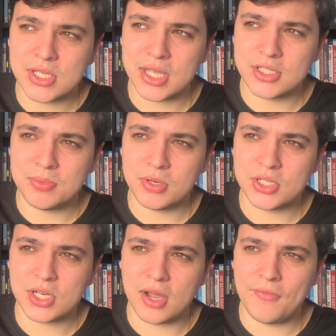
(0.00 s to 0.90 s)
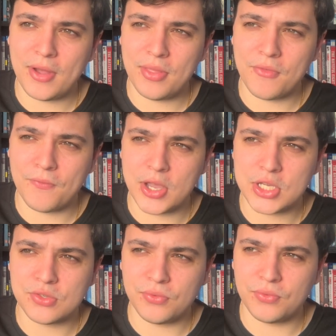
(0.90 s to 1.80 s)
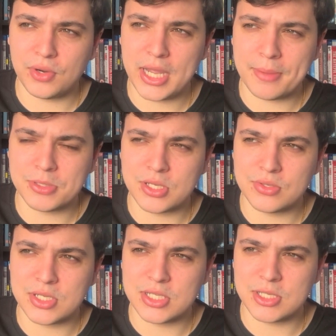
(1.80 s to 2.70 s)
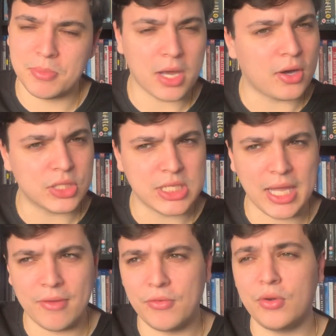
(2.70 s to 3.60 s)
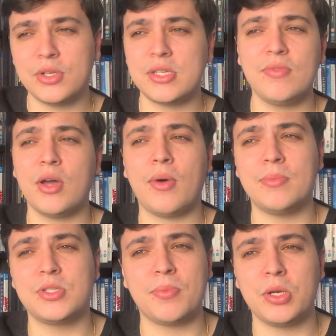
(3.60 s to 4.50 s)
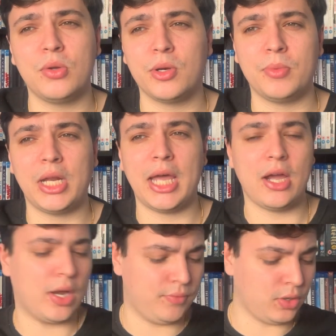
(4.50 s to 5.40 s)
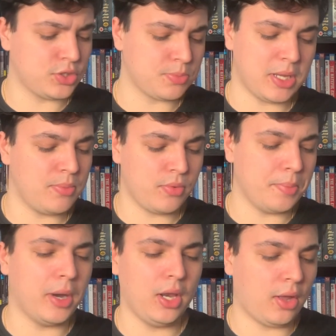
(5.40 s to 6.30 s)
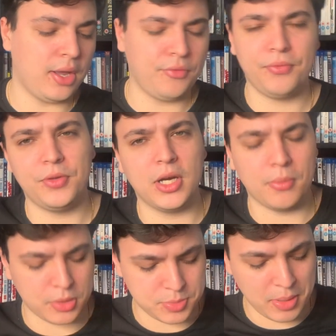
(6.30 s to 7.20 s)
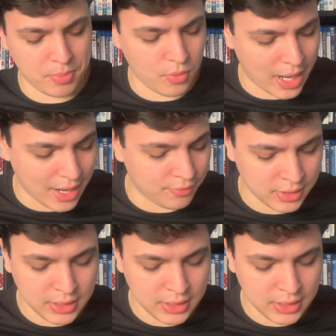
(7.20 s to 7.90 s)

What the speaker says: And to be honest, I found the first three episodes of this a bit hard to get through, because even though I'm someone who can relate, I've lost people in my life, you know, most people have.